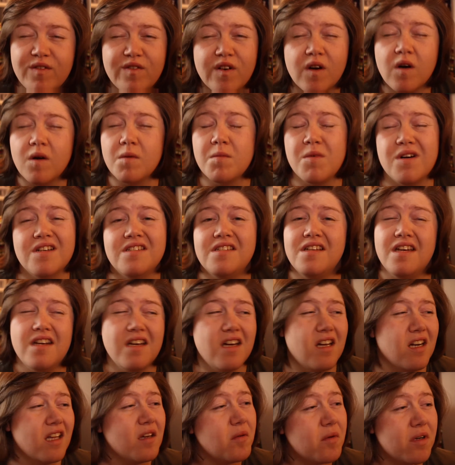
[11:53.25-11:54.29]
I've forgotten what I said
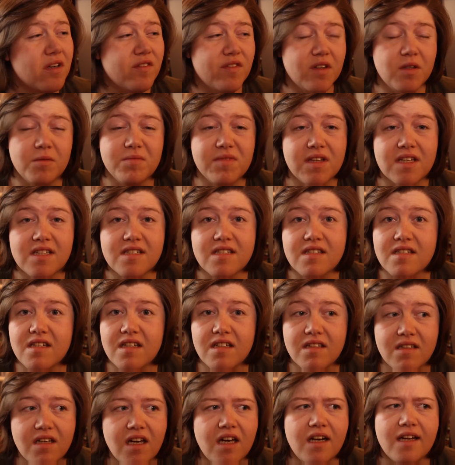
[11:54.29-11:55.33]
earlier when I filmed this
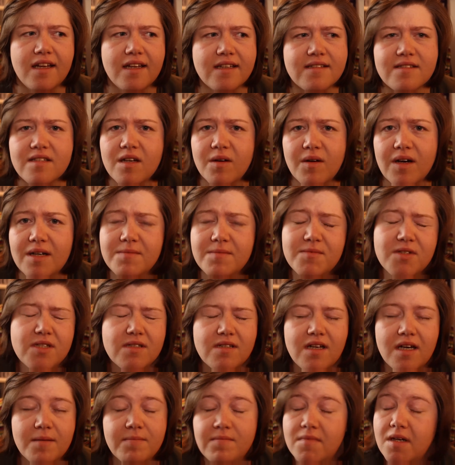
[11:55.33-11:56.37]
earlier, so
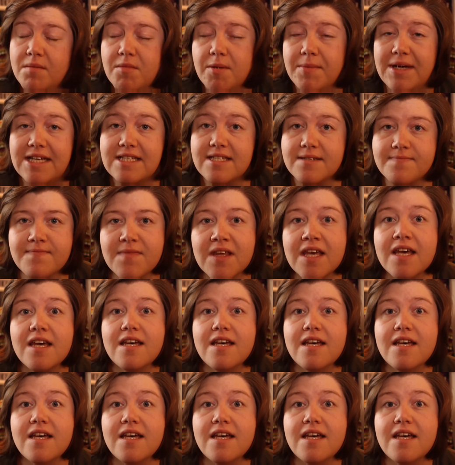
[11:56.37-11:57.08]
I'm a mess.